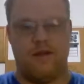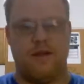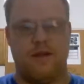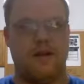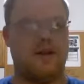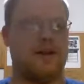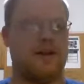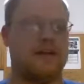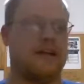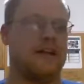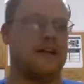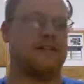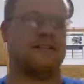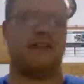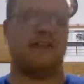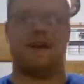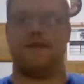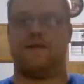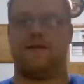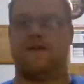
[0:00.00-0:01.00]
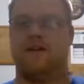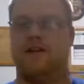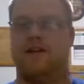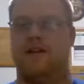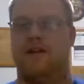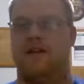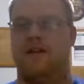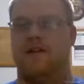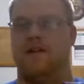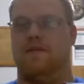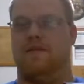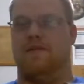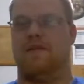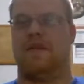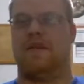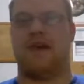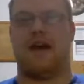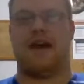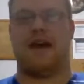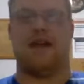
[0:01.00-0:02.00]
all that stuff.
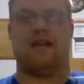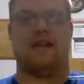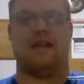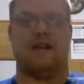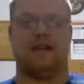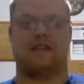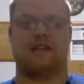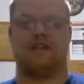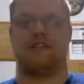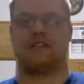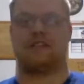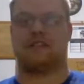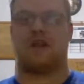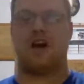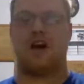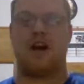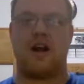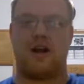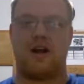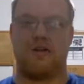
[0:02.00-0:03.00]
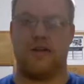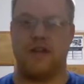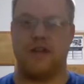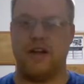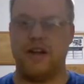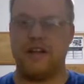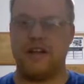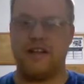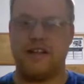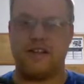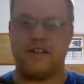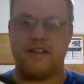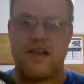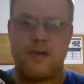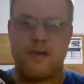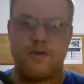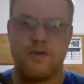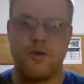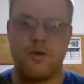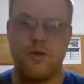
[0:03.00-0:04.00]
Yeah, this car really does
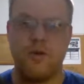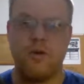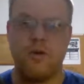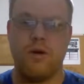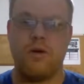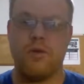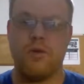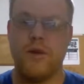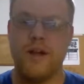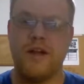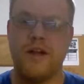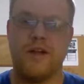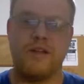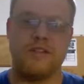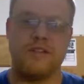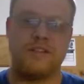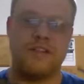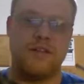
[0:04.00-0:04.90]
have cool wheels.